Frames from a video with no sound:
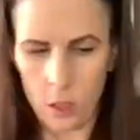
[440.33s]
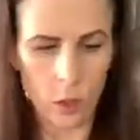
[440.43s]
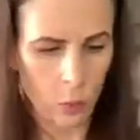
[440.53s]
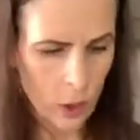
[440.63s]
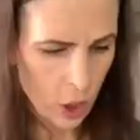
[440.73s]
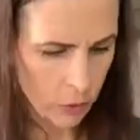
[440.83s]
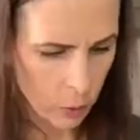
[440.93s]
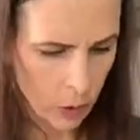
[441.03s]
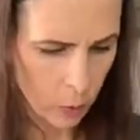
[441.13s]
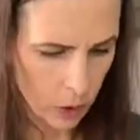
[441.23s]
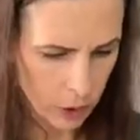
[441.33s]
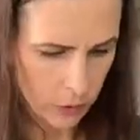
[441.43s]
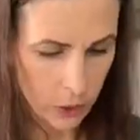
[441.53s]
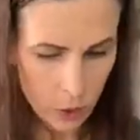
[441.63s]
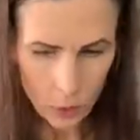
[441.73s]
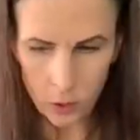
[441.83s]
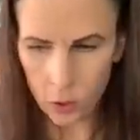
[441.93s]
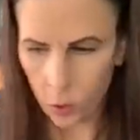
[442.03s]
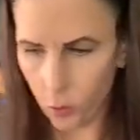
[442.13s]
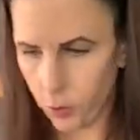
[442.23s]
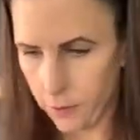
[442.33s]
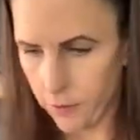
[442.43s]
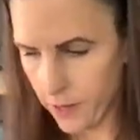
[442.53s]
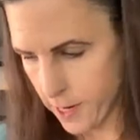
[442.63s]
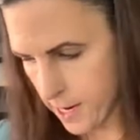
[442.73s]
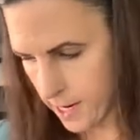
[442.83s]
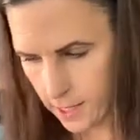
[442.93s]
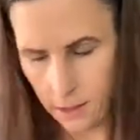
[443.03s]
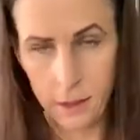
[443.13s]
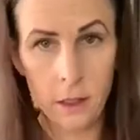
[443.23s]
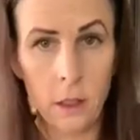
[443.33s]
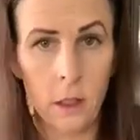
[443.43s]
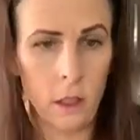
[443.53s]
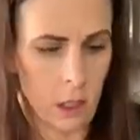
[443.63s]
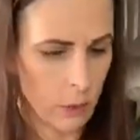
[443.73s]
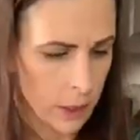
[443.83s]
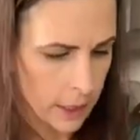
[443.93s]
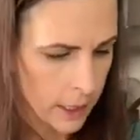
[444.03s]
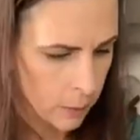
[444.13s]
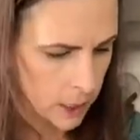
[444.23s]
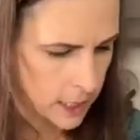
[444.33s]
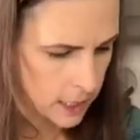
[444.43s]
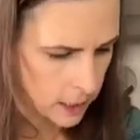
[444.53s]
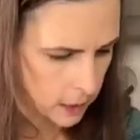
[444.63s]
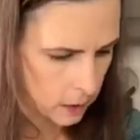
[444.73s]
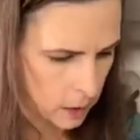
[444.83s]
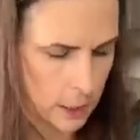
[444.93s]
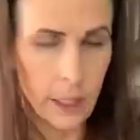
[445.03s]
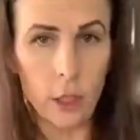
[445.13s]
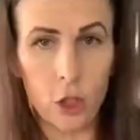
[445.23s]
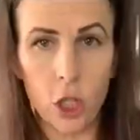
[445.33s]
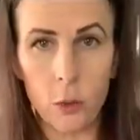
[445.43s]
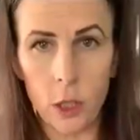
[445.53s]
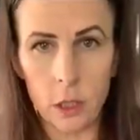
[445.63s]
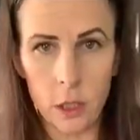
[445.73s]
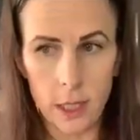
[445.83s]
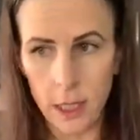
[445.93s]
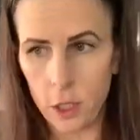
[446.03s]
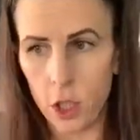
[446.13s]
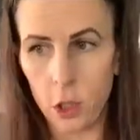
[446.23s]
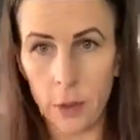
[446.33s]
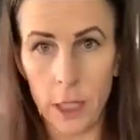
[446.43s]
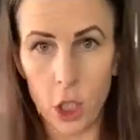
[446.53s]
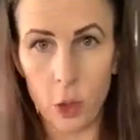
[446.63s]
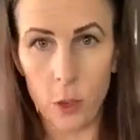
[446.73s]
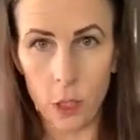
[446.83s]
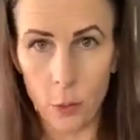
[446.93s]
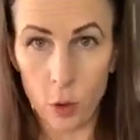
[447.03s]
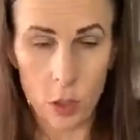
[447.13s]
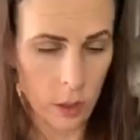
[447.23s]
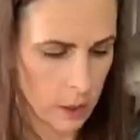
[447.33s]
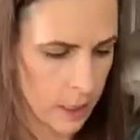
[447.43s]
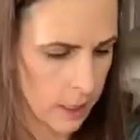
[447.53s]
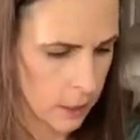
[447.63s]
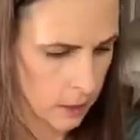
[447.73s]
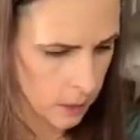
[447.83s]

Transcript: So whichever one works for you is totally fine. Now we're gonna keep mixing and then I'll show you what it looks like so you know what the dough is supposed to look like.